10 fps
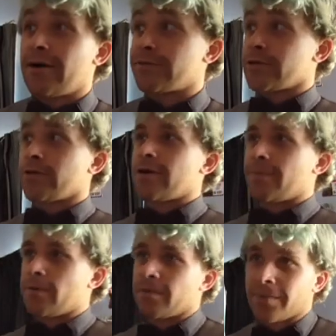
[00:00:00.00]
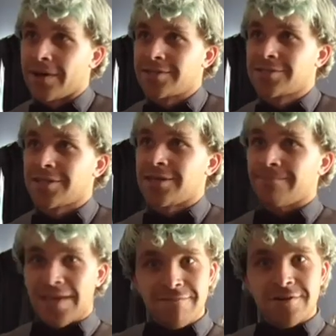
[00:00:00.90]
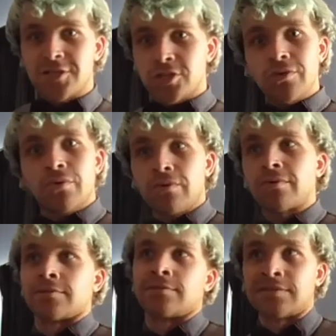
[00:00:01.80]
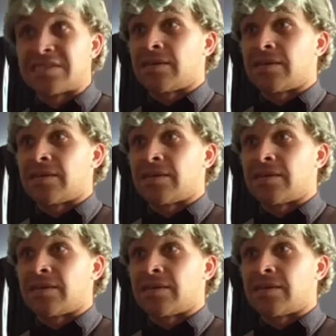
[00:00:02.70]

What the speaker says: Also, growing up, I remember actually having a shoe horn.